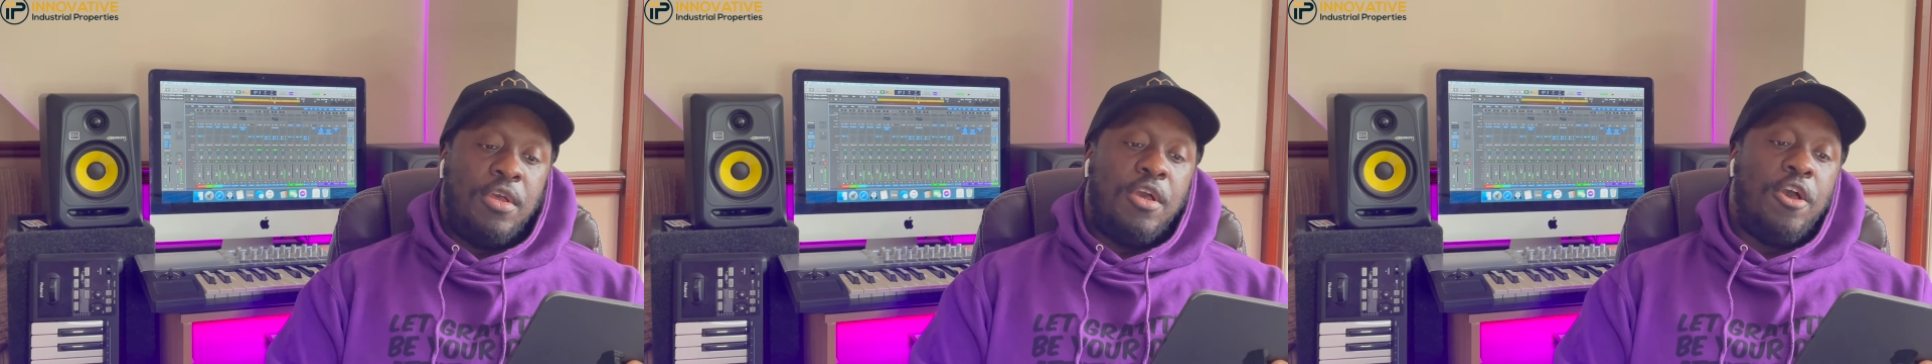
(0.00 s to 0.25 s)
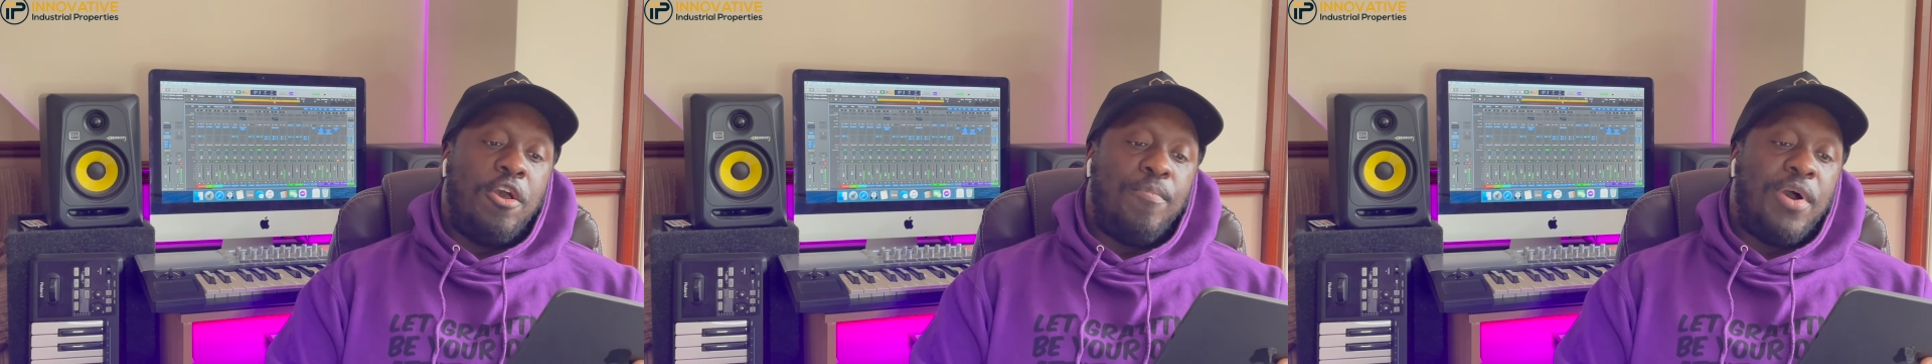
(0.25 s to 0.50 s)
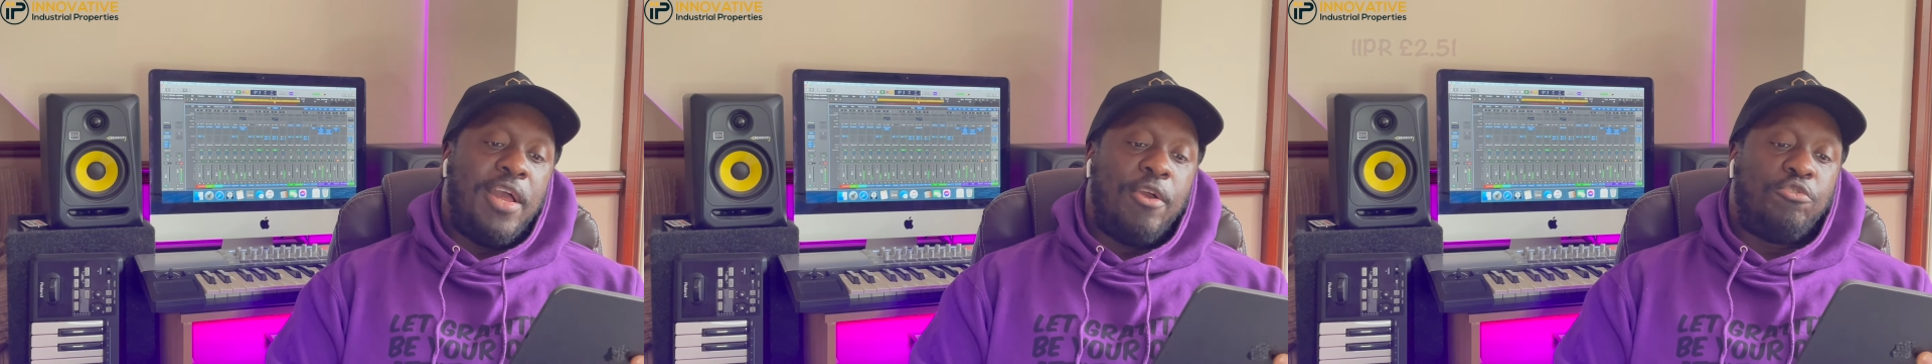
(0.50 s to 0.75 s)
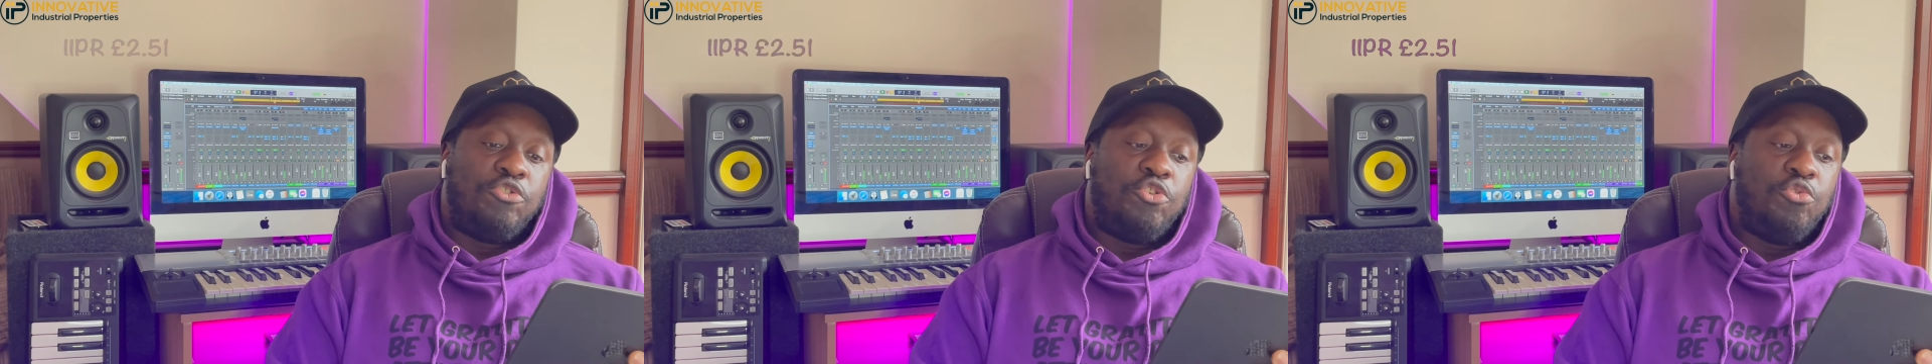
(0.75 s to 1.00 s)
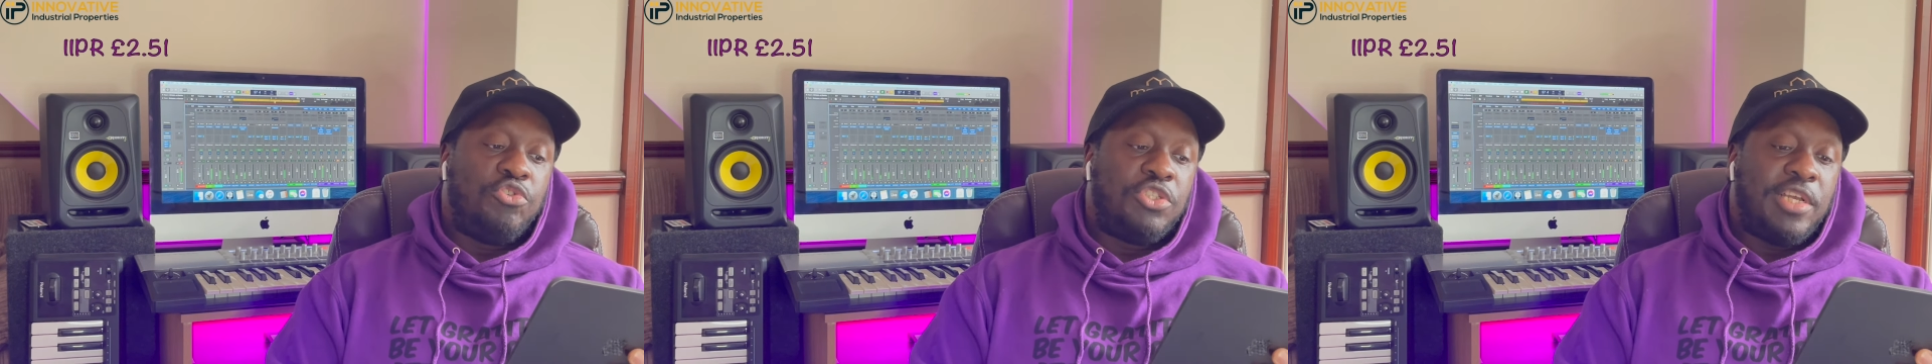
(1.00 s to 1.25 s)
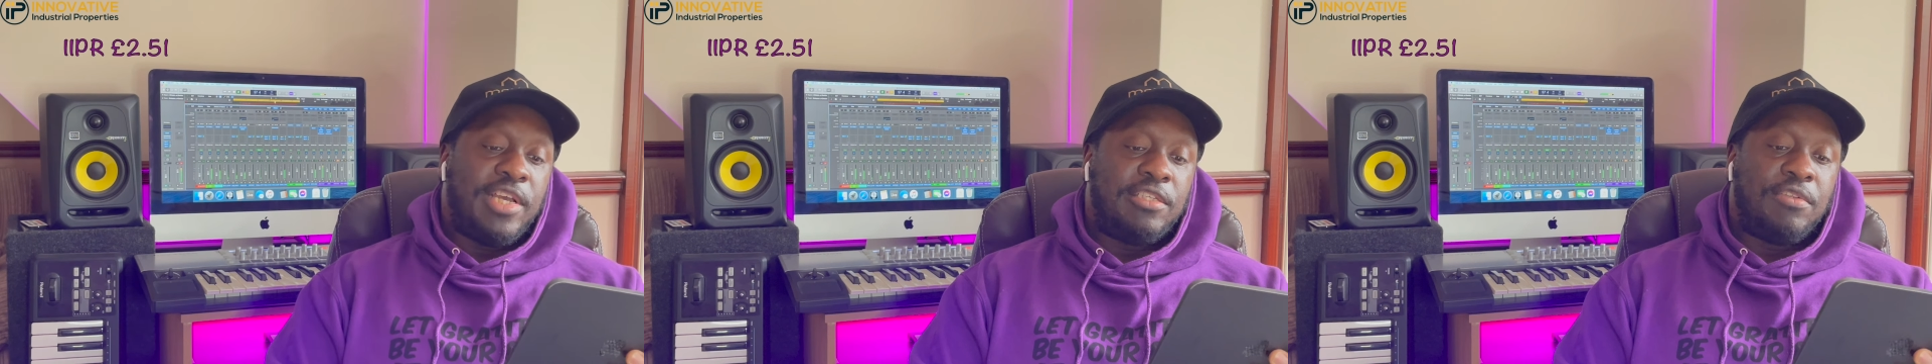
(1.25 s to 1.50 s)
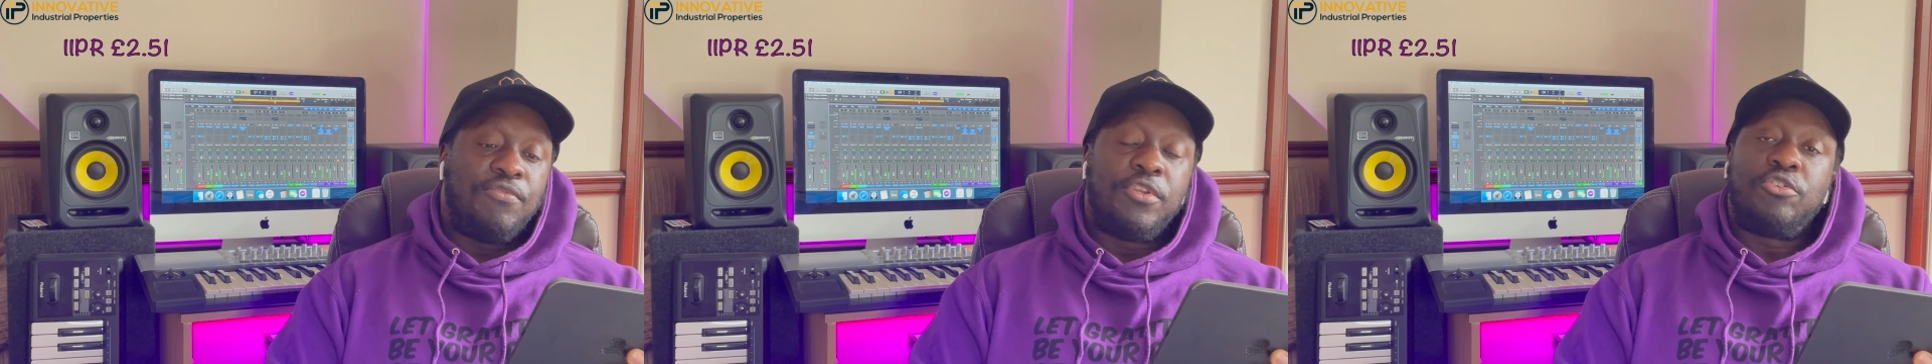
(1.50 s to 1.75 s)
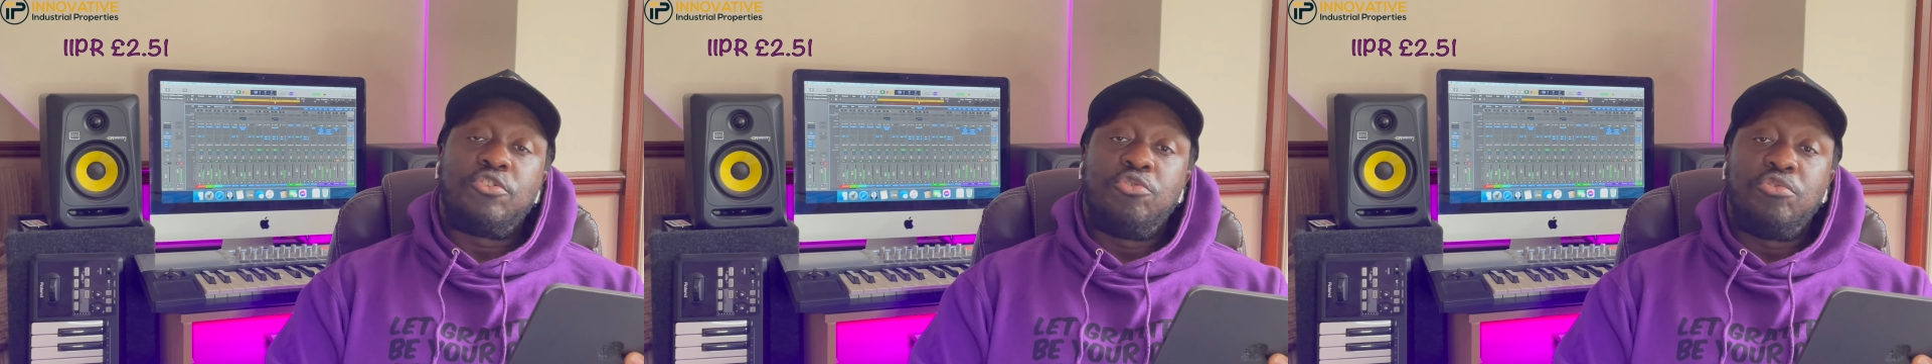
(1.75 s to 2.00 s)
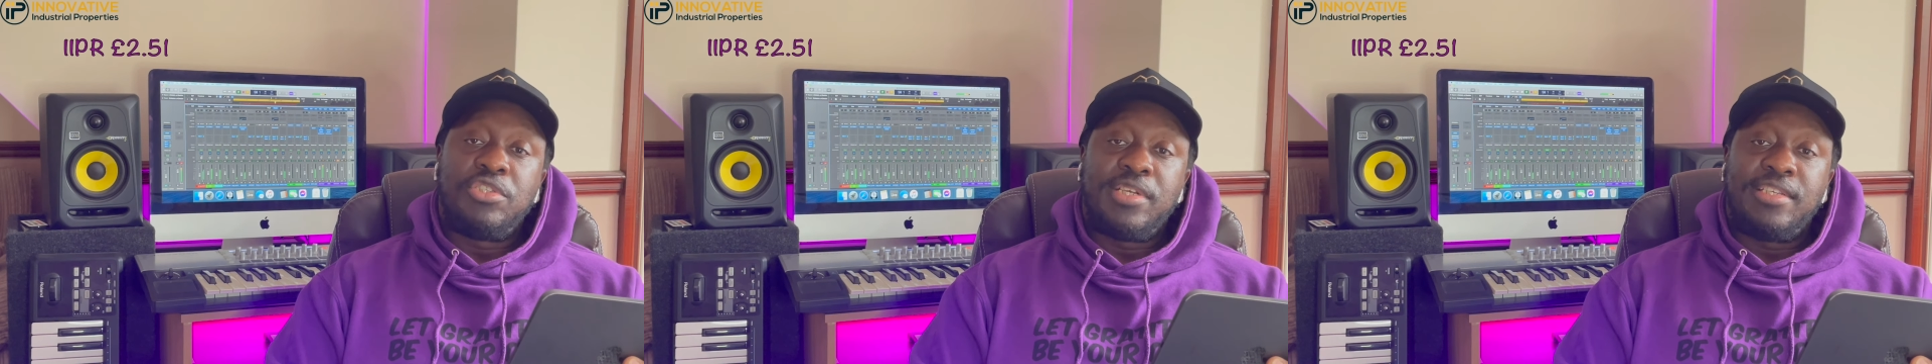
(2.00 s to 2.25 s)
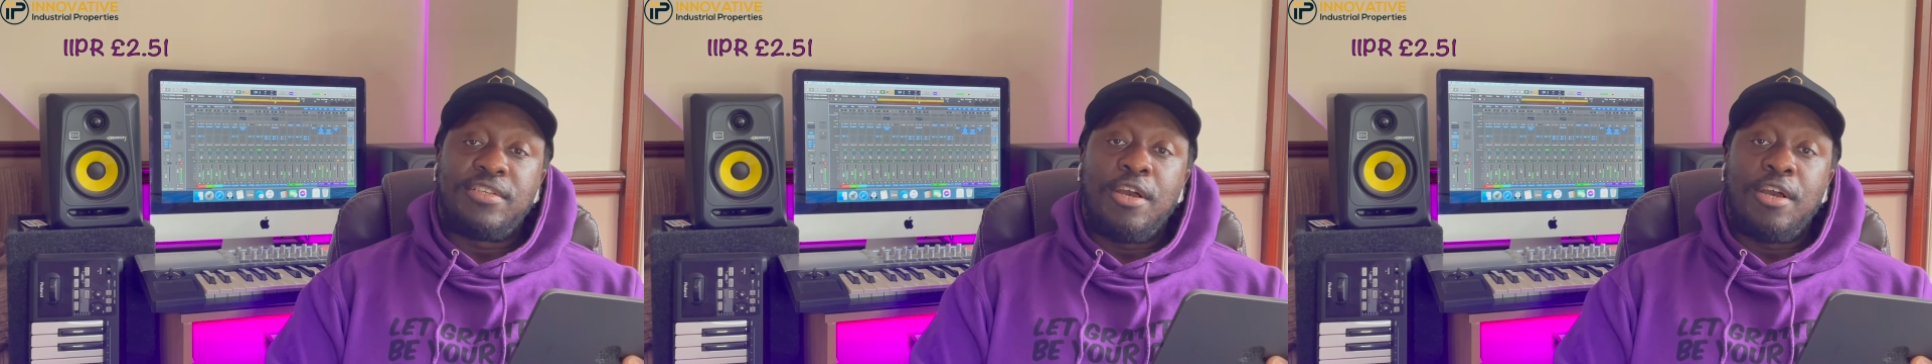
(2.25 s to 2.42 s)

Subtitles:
I own 2 shares, and for those 2 shares,